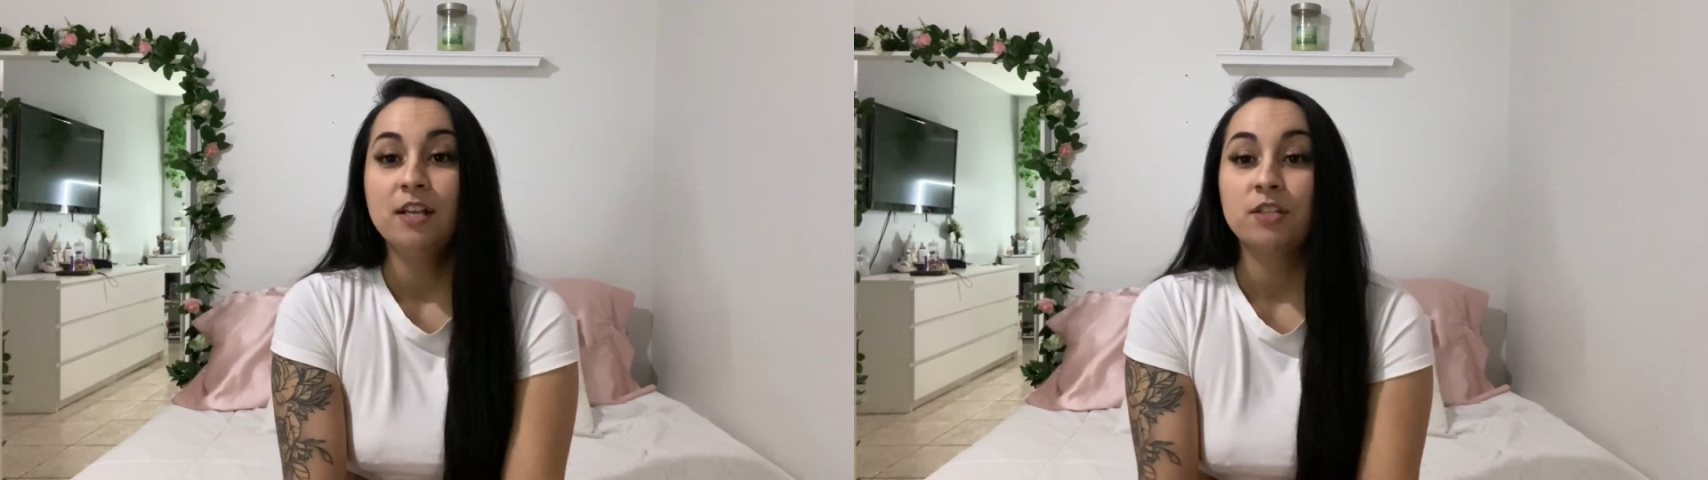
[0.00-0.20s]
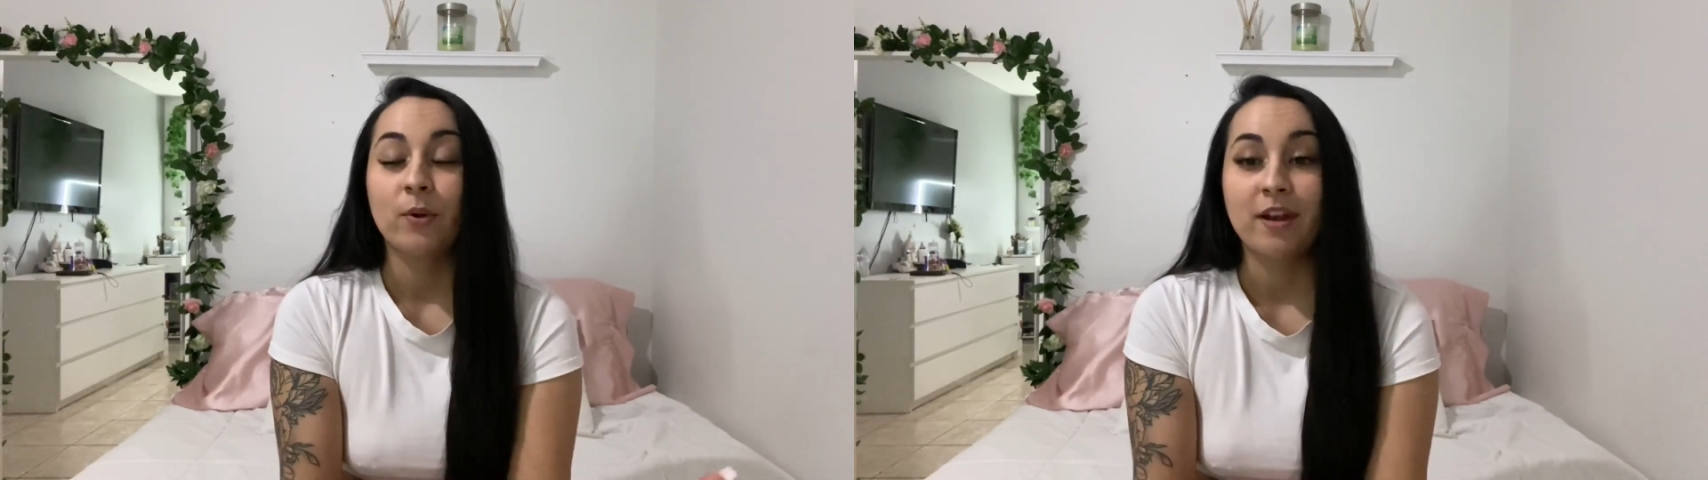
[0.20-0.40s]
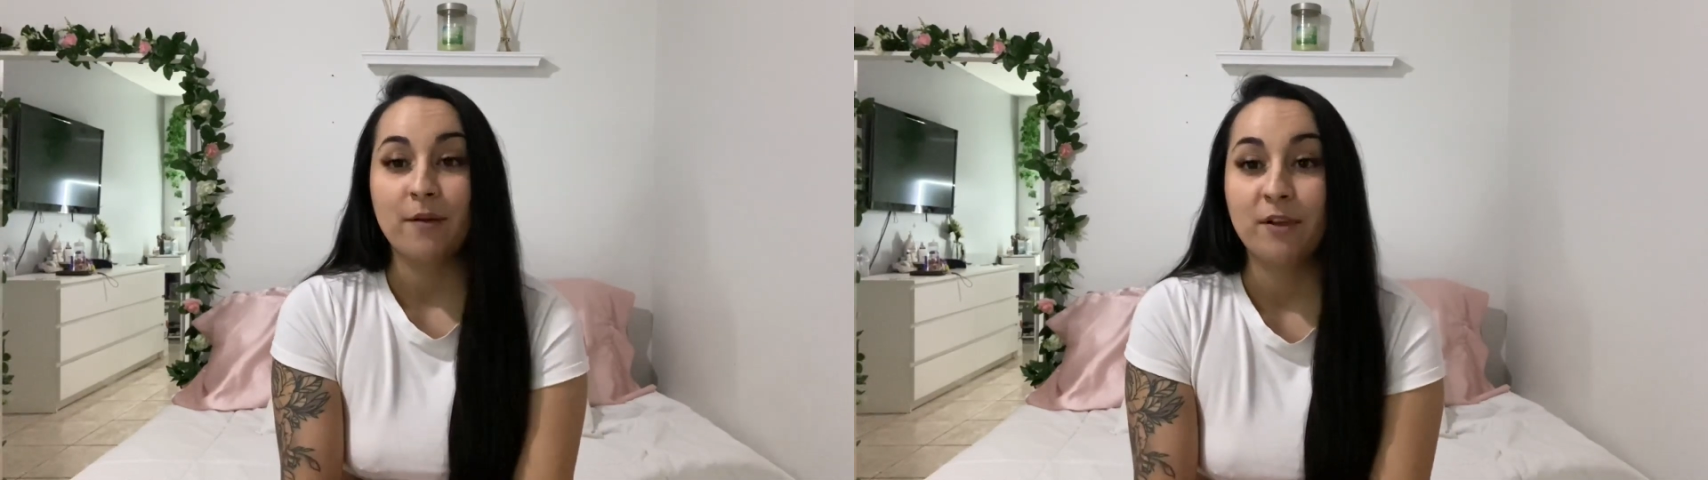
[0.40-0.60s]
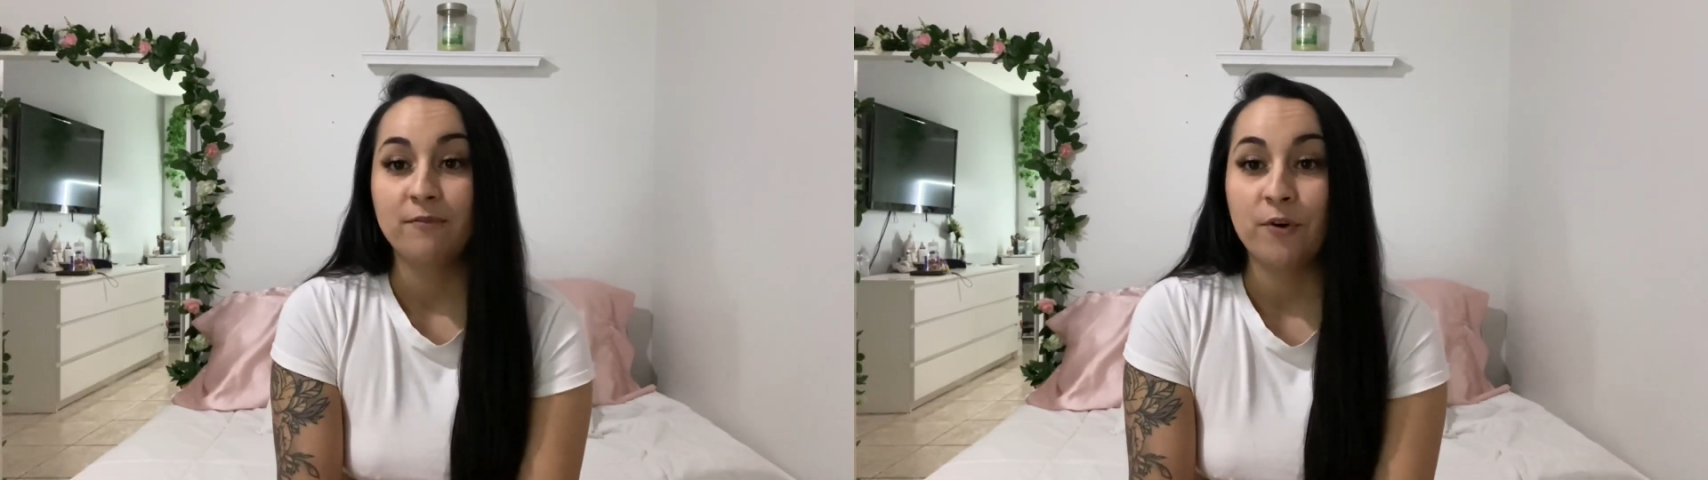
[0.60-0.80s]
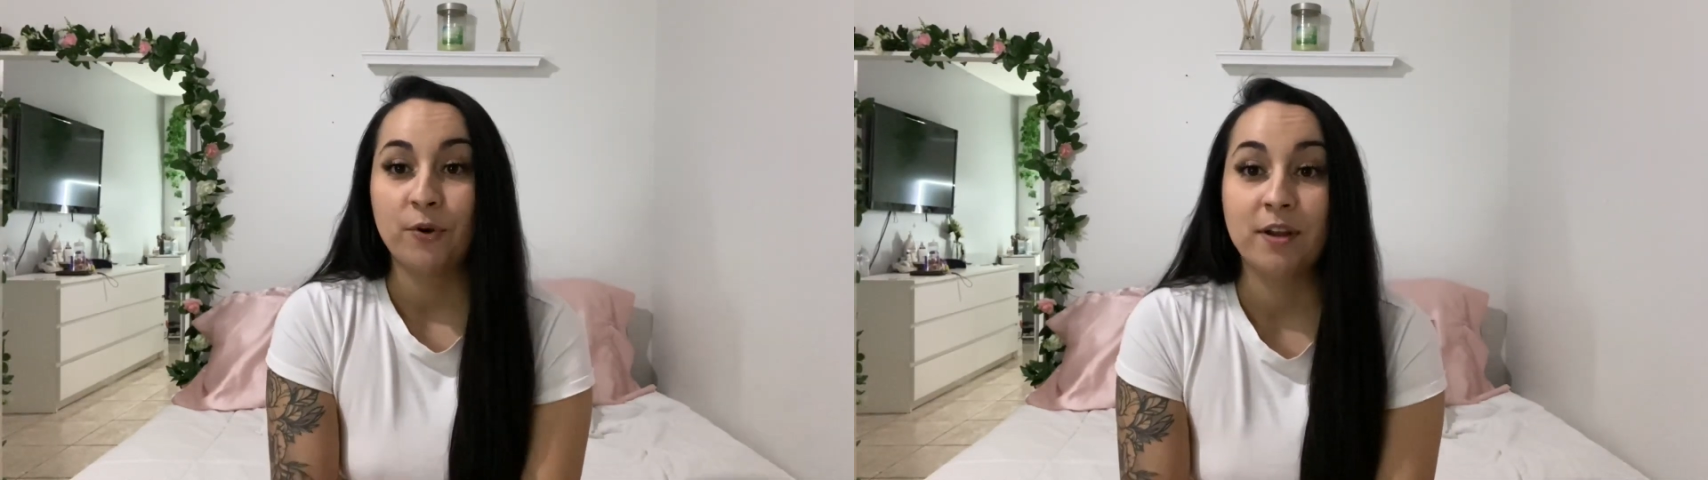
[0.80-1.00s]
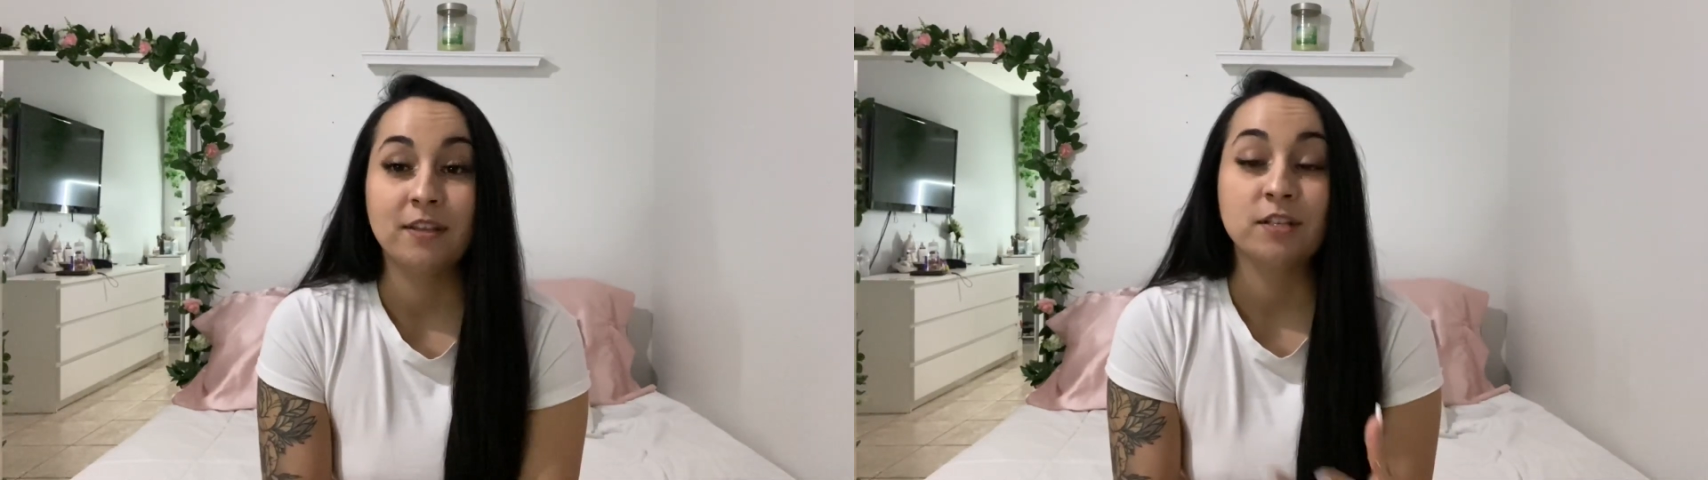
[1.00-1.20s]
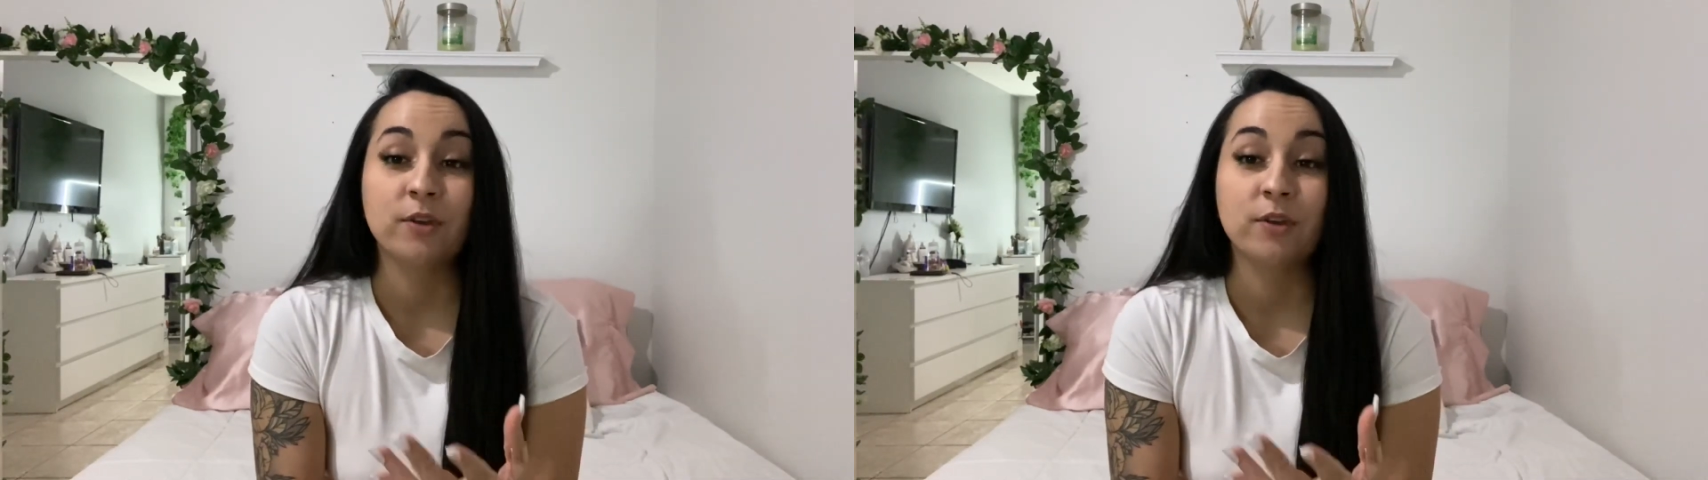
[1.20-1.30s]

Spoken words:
so I didn't have my phone or anything,